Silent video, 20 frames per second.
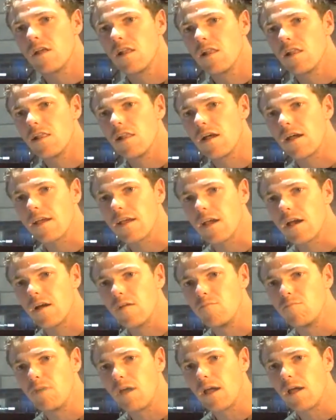like a
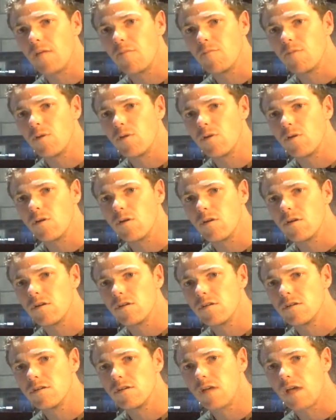bamboo
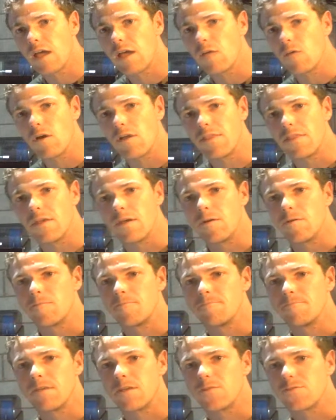A1 though.
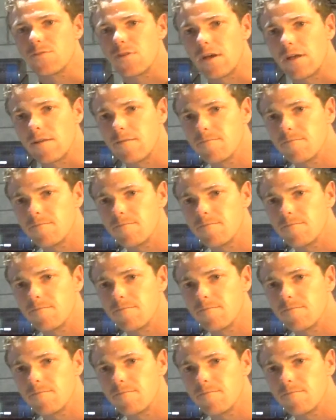That's right.